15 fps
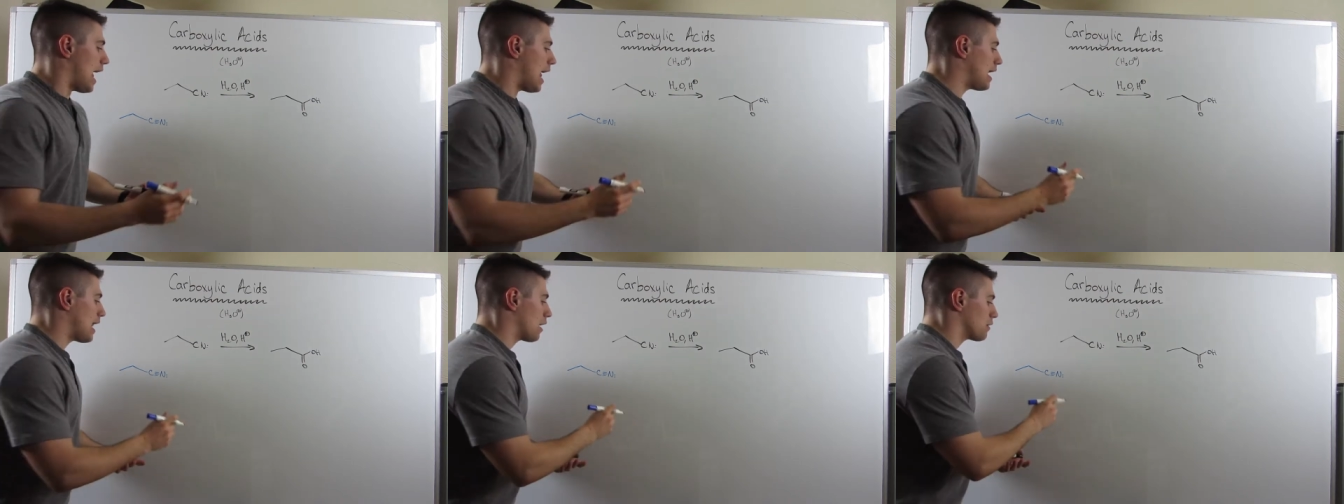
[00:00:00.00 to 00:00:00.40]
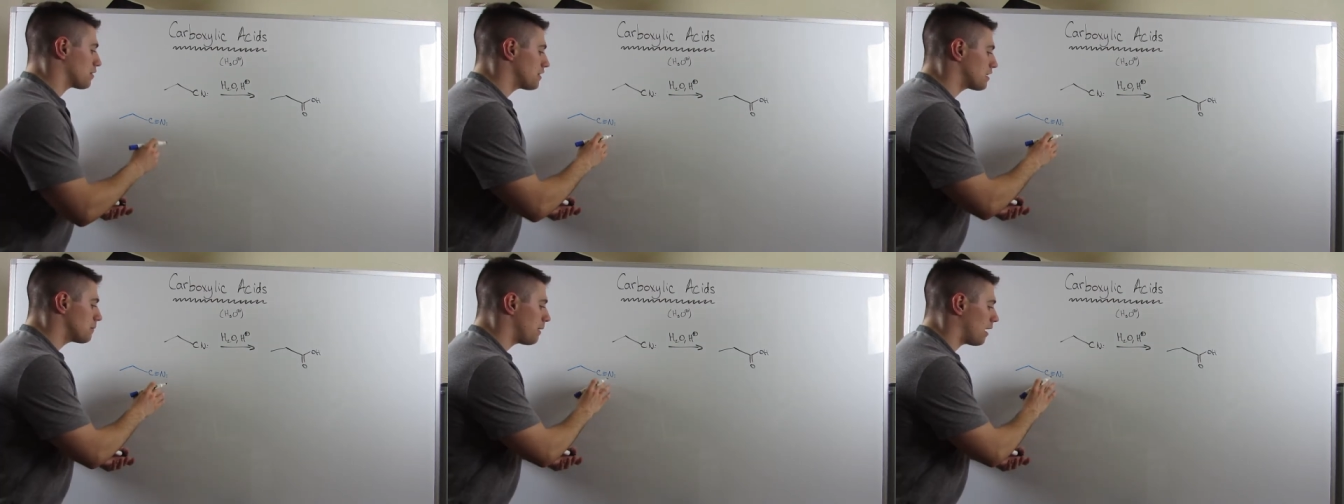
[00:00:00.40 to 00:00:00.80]
And now
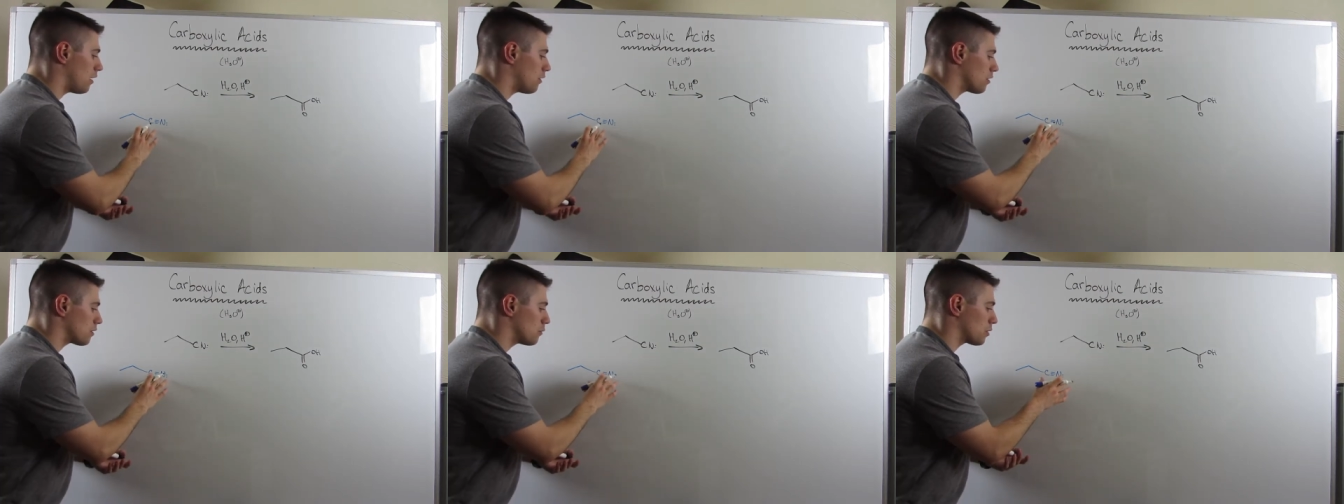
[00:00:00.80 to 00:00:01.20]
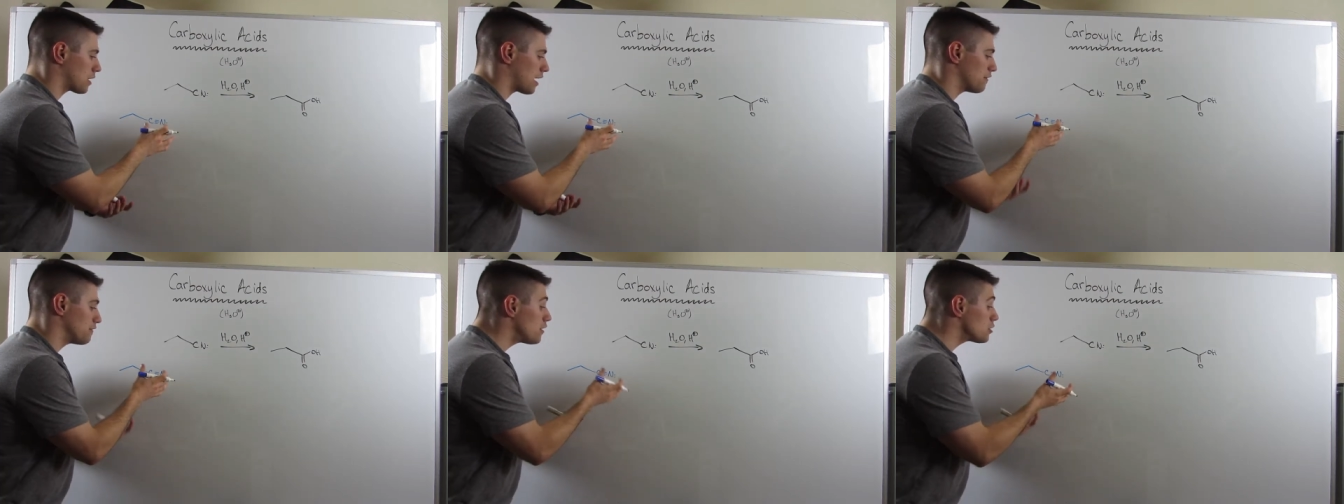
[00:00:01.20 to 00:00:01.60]
think about what
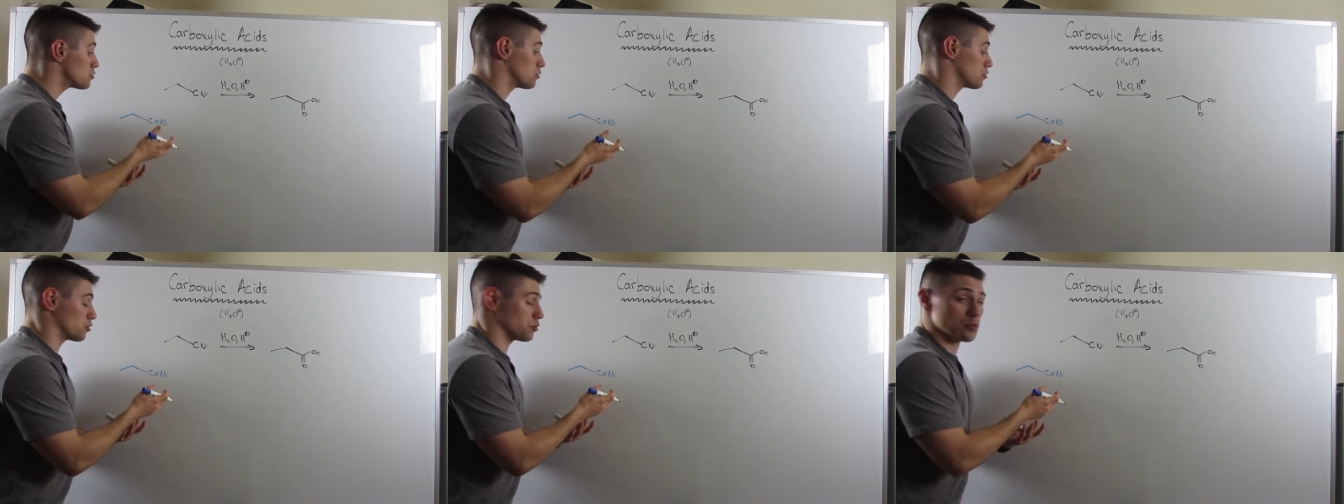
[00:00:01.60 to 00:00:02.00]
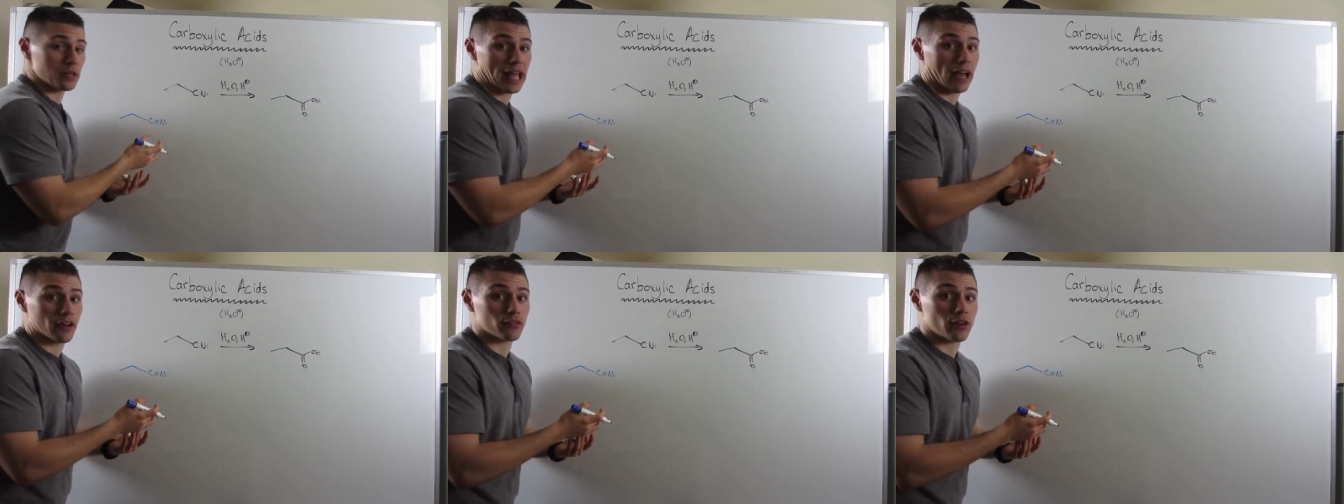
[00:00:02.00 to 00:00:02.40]
kind of functional group we
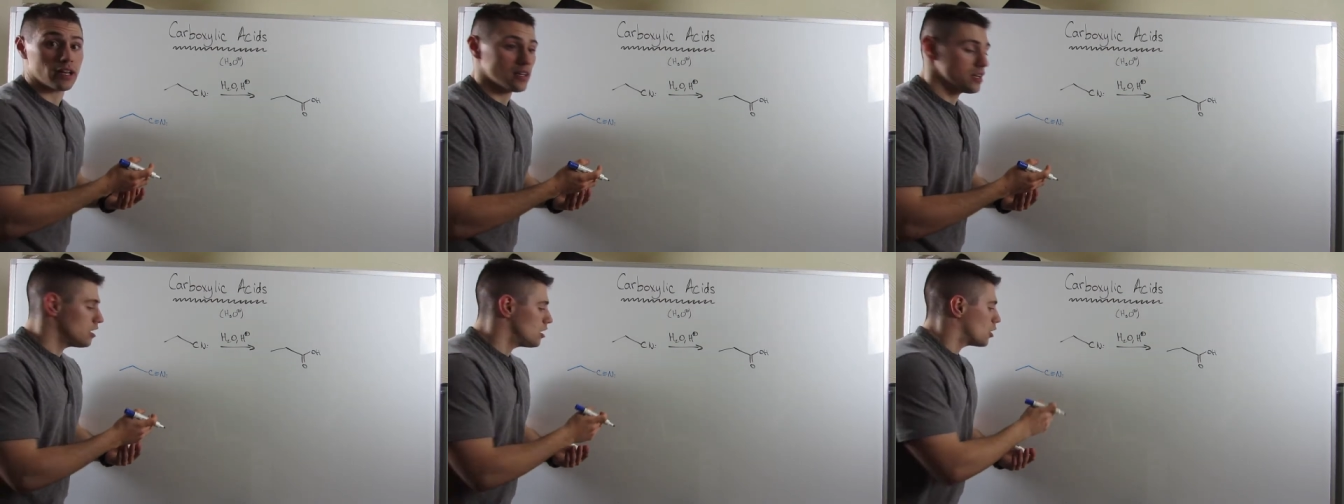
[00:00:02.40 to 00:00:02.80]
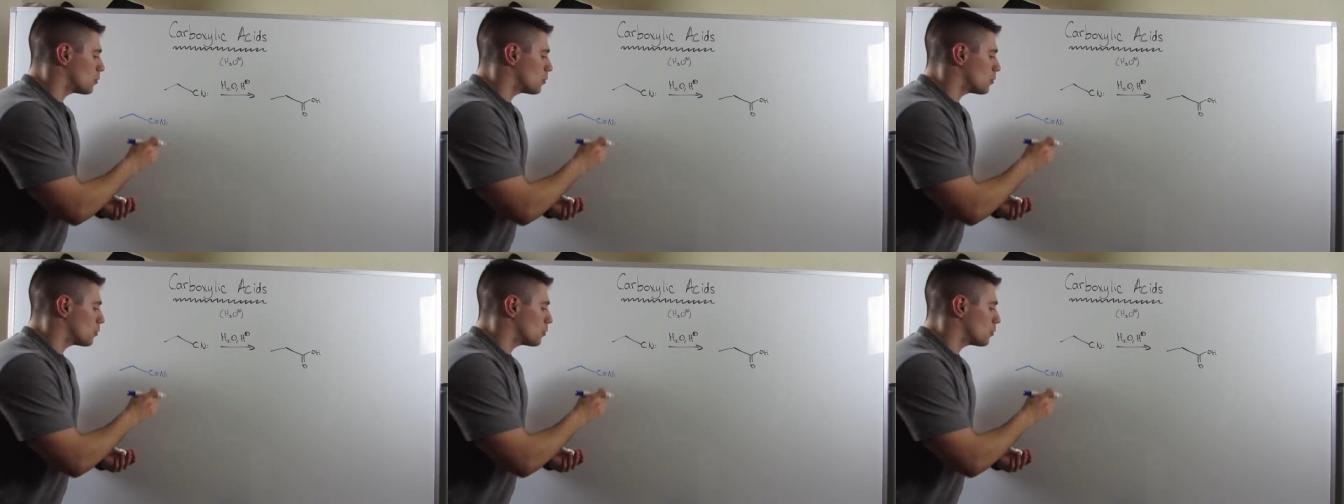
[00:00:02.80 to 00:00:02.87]
have, right?